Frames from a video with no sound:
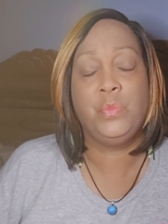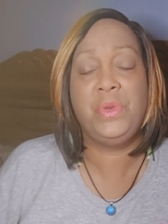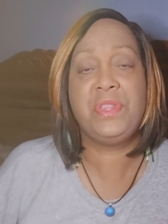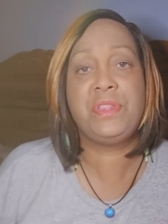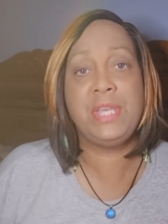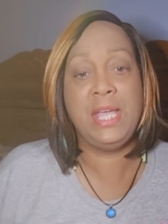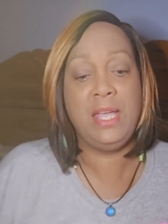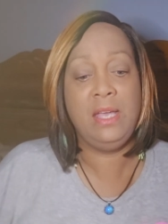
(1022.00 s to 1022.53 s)

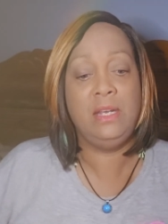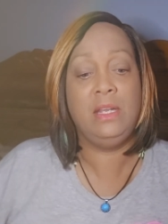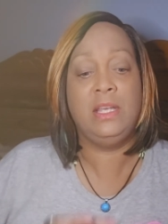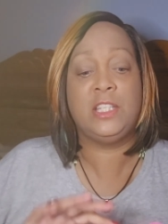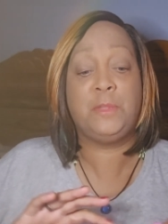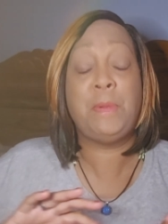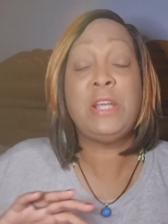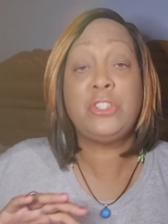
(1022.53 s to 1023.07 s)
within,
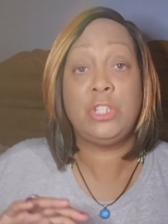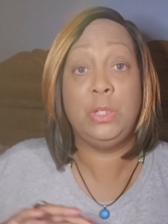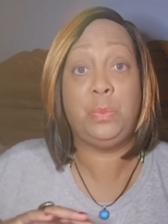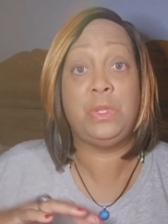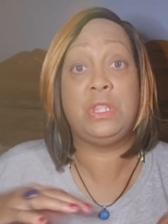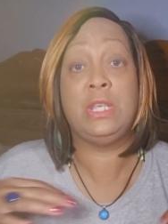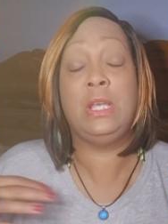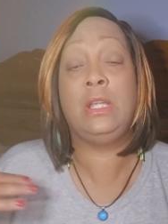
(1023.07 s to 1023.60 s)
especially
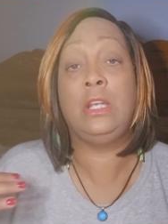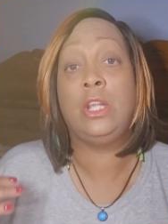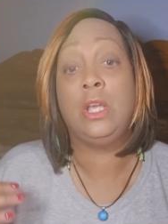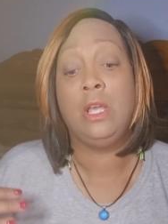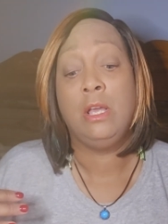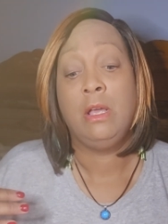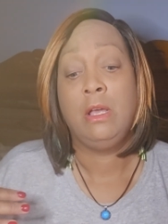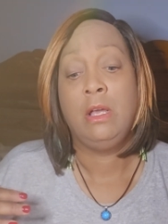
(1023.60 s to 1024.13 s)
within
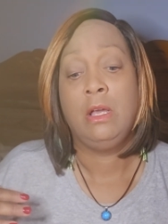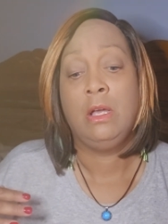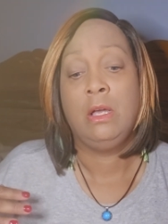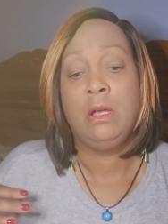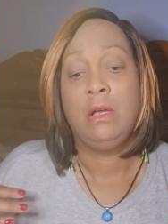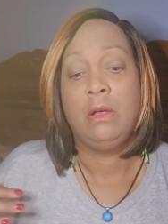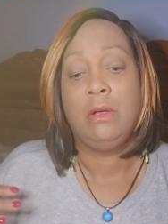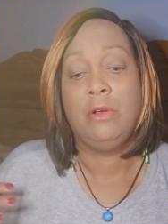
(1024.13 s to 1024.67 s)

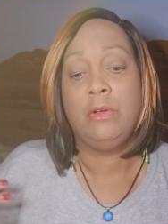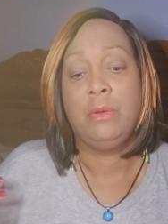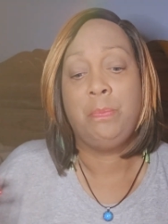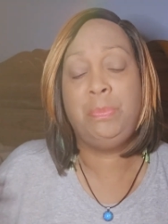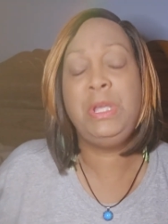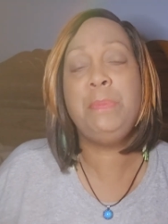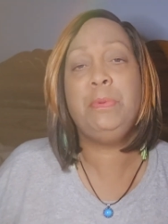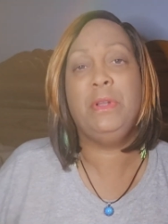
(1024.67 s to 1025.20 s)

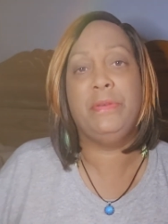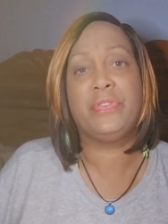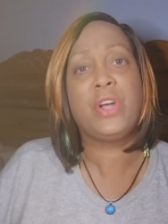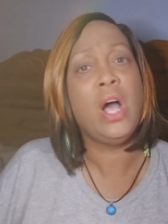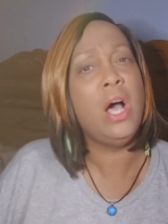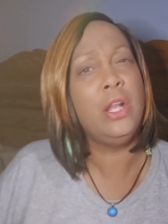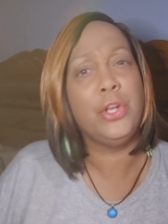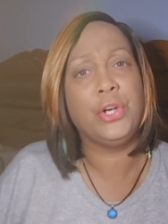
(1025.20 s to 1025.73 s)
people of
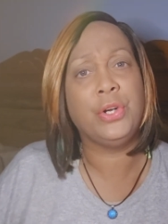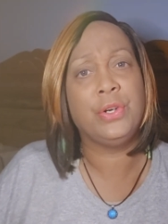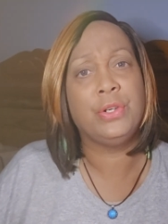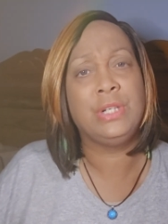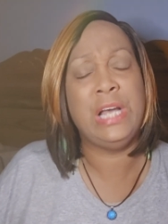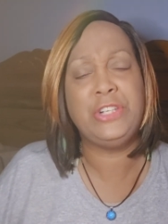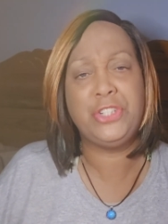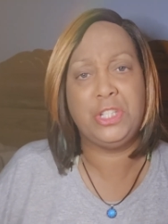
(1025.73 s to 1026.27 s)
color,
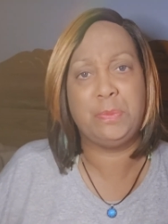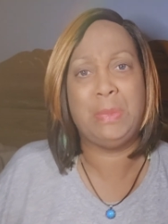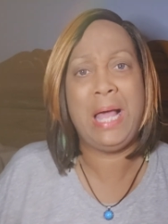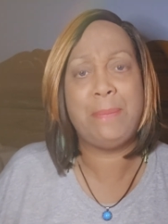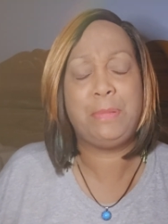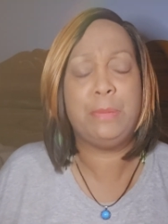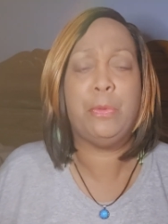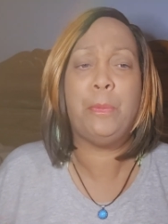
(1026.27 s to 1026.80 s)
not just
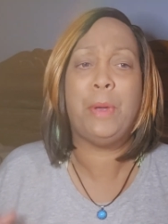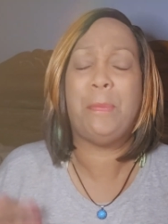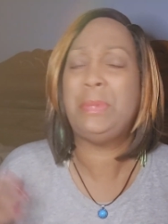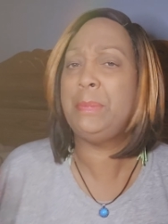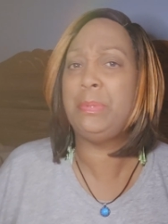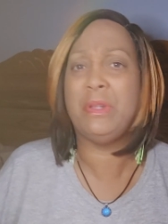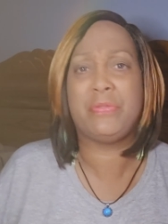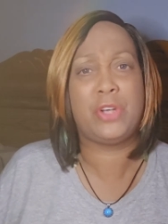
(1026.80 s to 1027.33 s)
black people, but
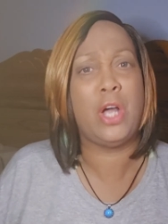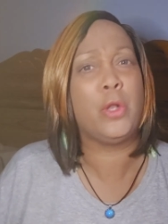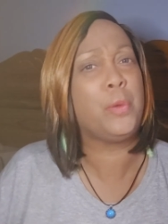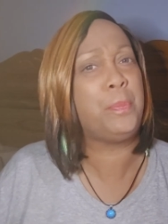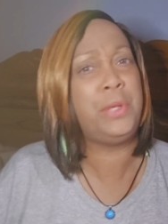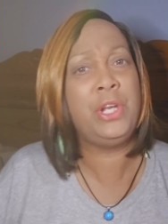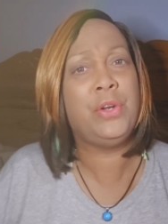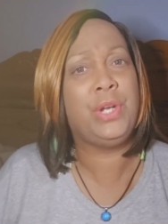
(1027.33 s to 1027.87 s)
people of
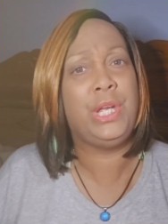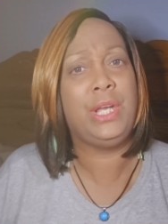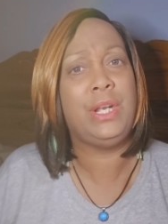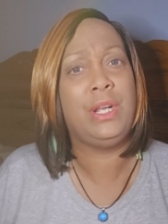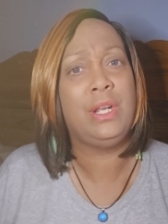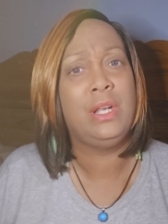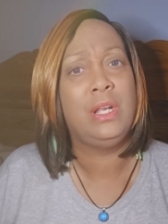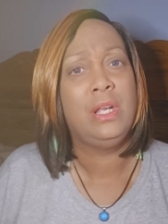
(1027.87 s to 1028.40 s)
color,
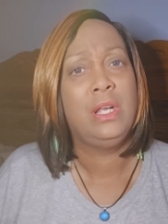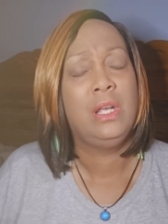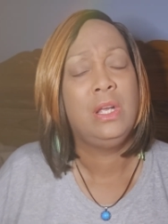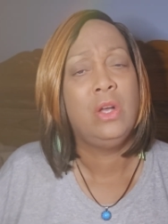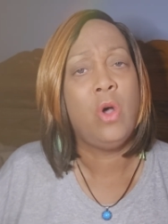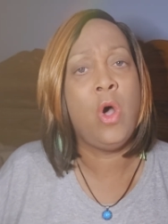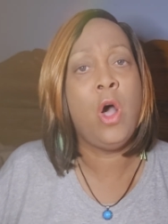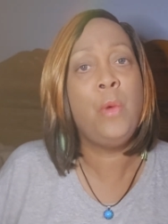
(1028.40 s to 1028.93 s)
period.
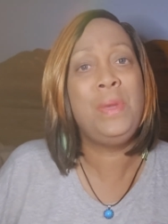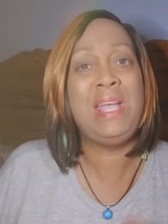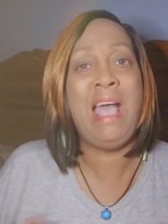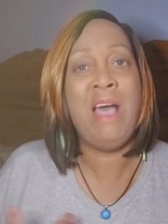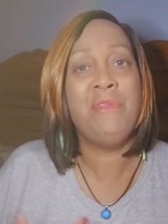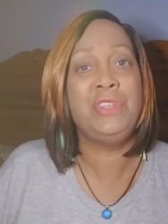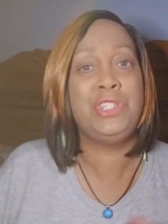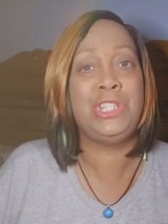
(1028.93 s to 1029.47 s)
All we
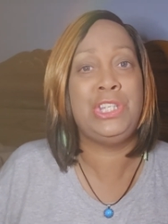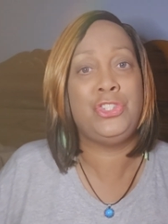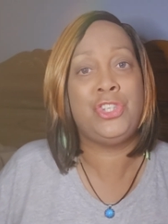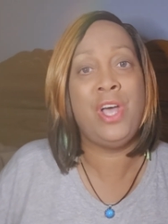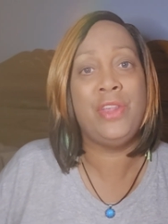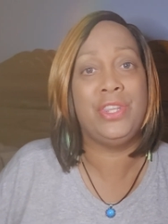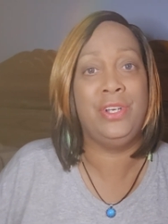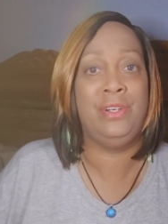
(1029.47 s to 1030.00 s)
have is
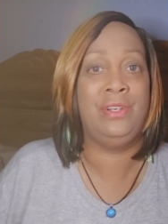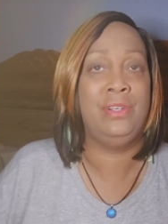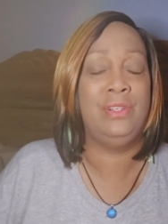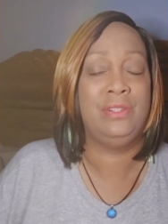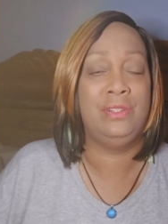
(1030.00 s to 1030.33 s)
each other.